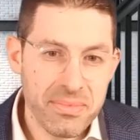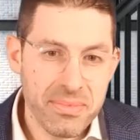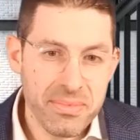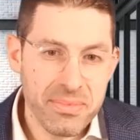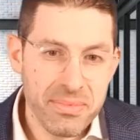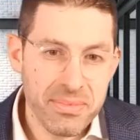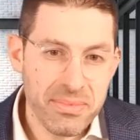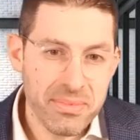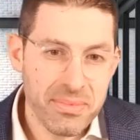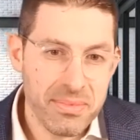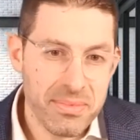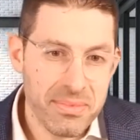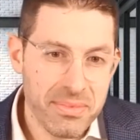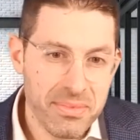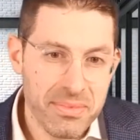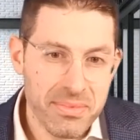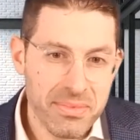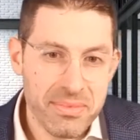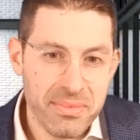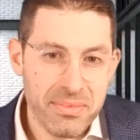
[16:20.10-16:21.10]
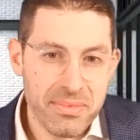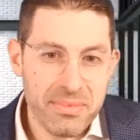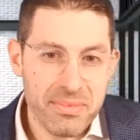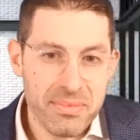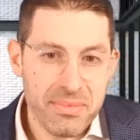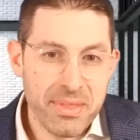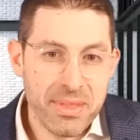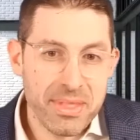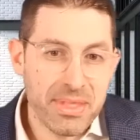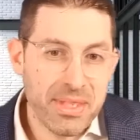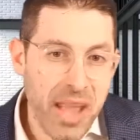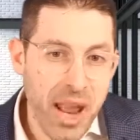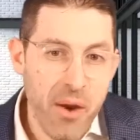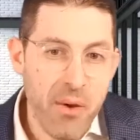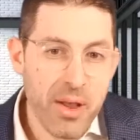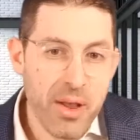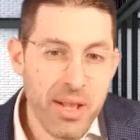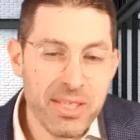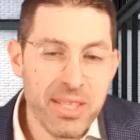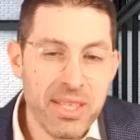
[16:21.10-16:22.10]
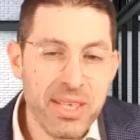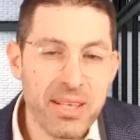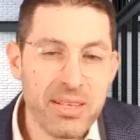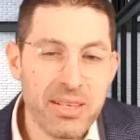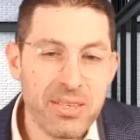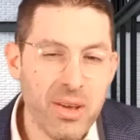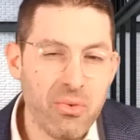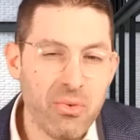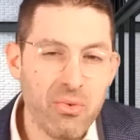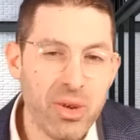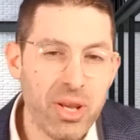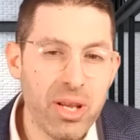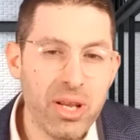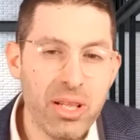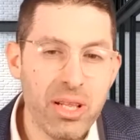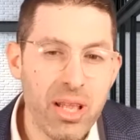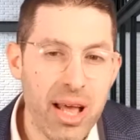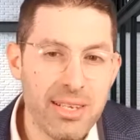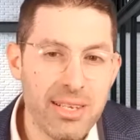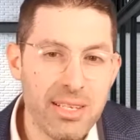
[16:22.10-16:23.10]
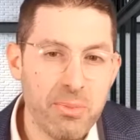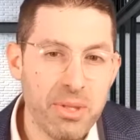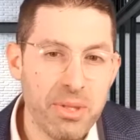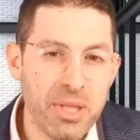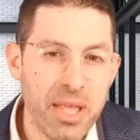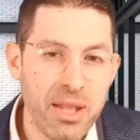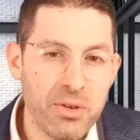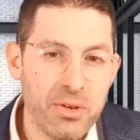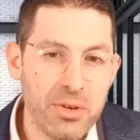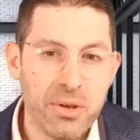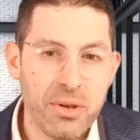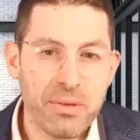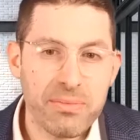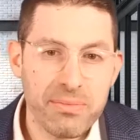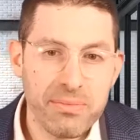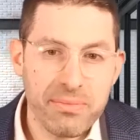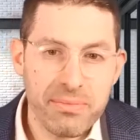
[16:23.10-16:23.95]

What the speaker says: The scariest thing is unrealized potential.